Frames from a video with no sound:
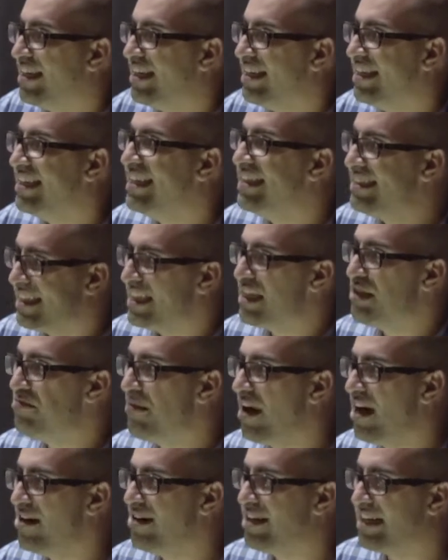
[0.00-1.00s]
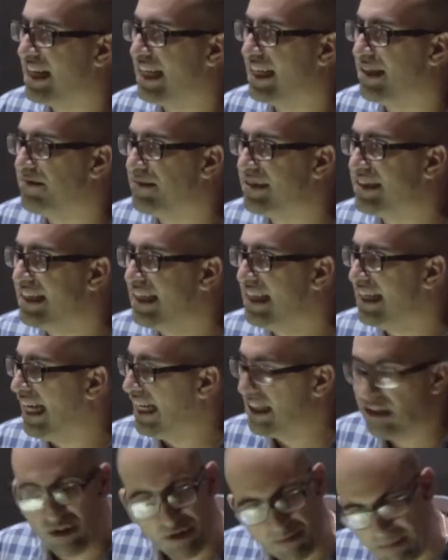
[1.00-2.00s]
And he said, in modern times.
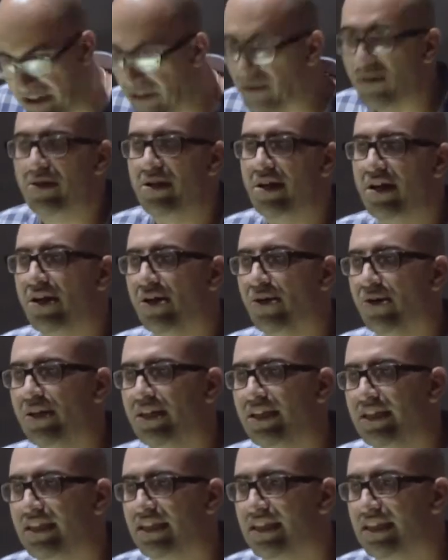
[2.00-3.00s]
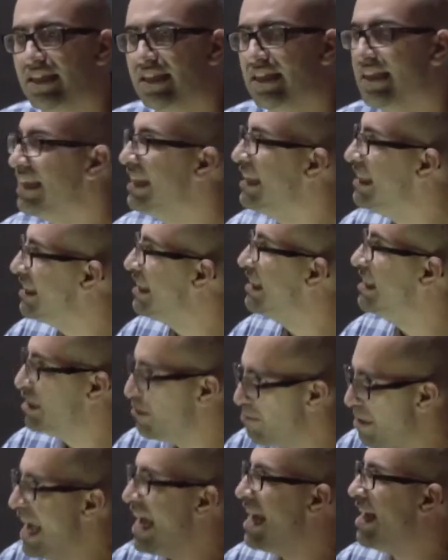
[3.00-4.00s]
I told him, I don't know. And he said,
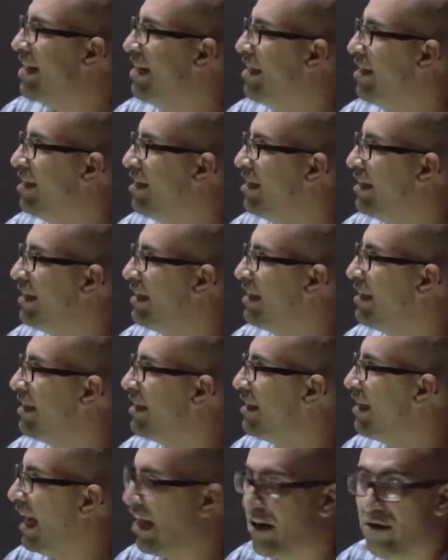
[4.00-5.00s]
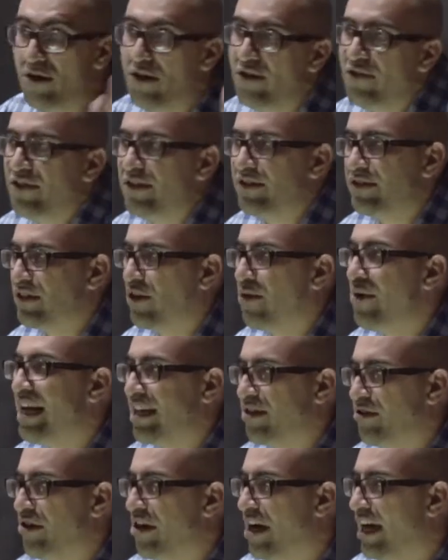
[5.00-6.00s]
Japan. I don't know if he was
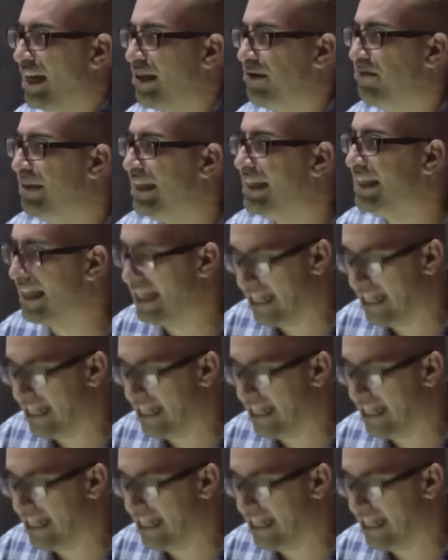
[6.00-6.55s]
correct or not, but